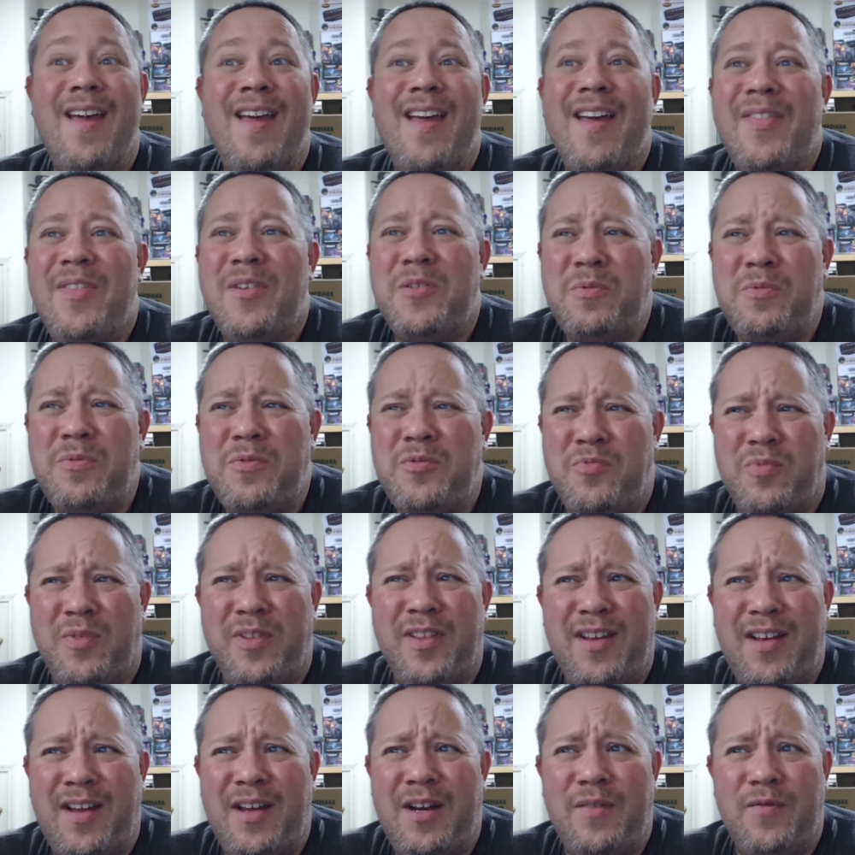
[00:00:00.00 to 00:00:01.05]
This one was really
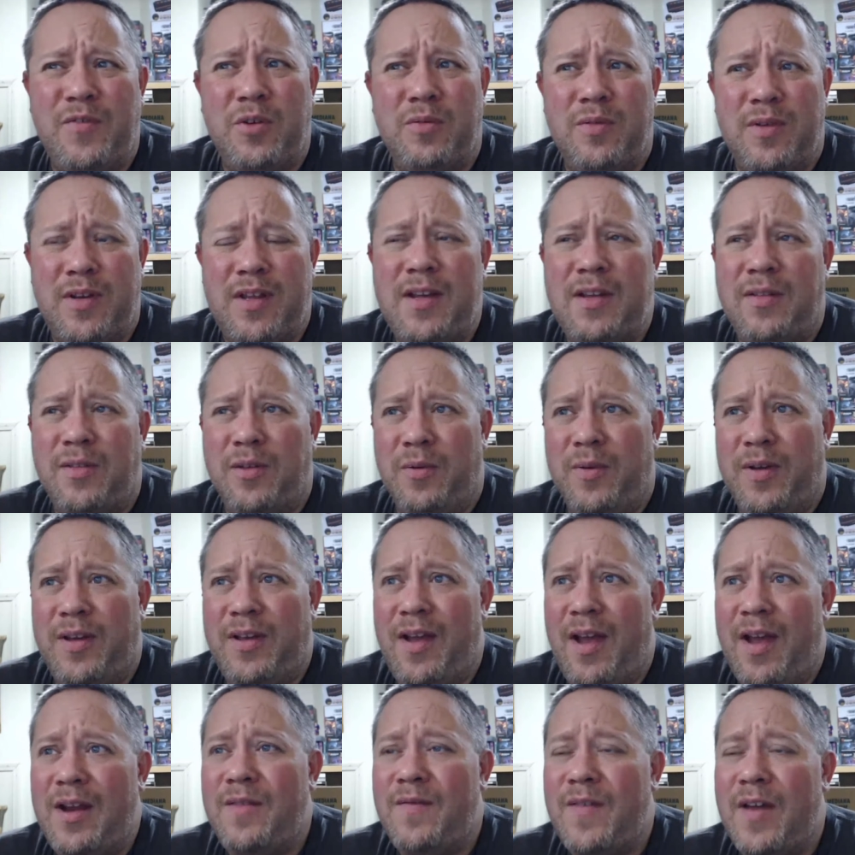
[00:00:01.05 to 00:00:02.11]
kind of unique, though. It
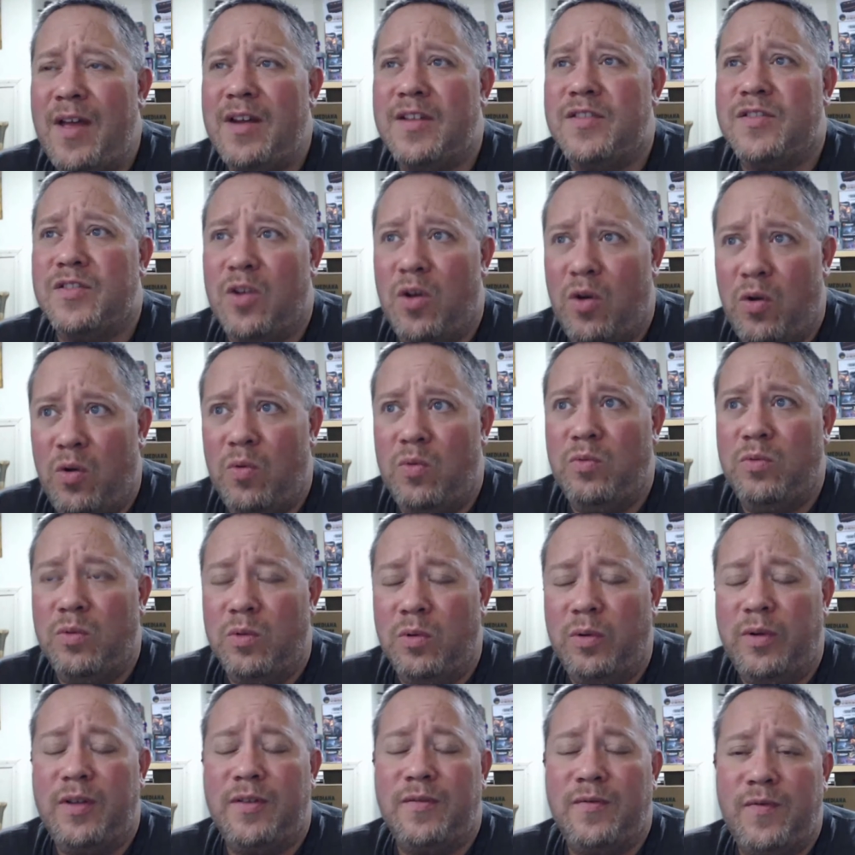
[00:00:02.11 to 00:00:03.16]
kind of had its own
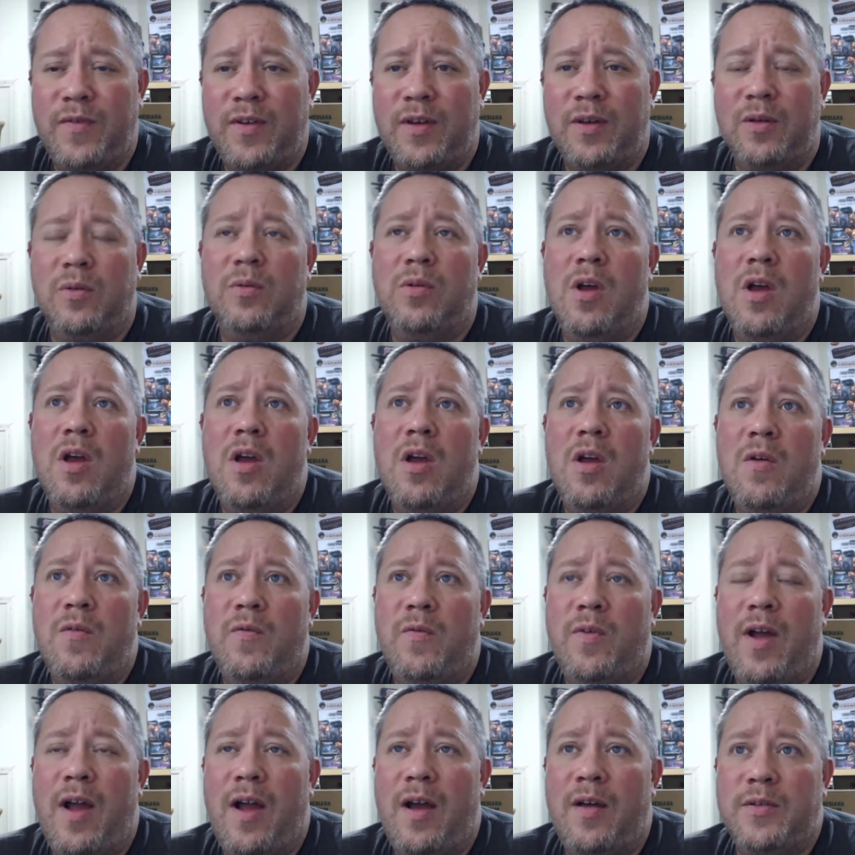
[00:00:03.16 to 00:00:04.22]
look and feel for
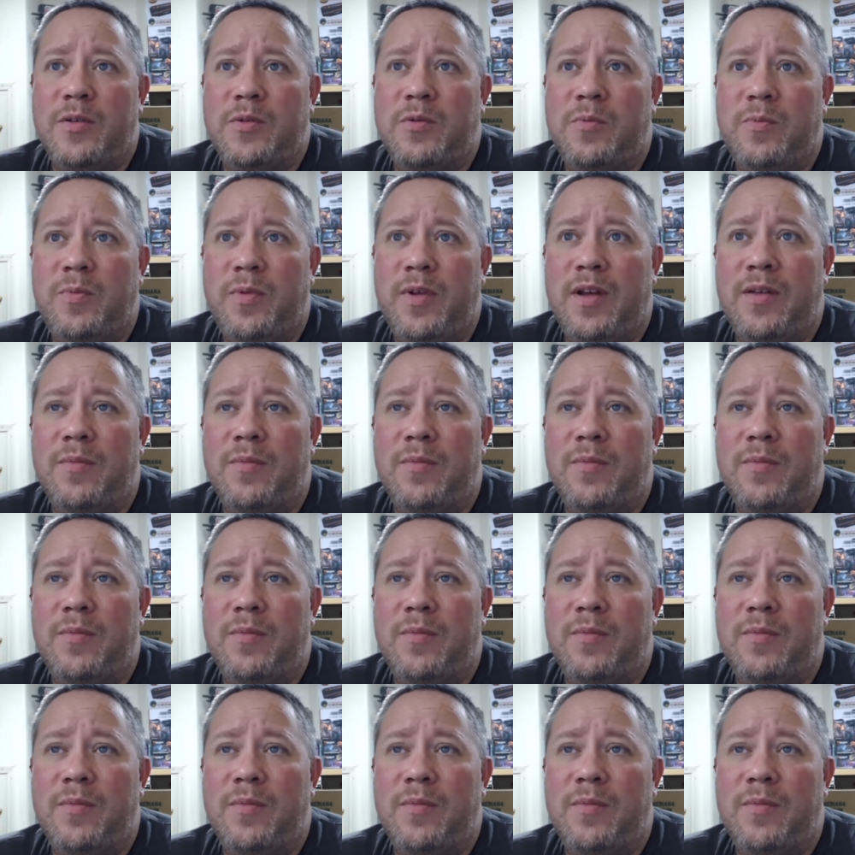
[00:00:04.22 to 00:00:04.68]
how this one played.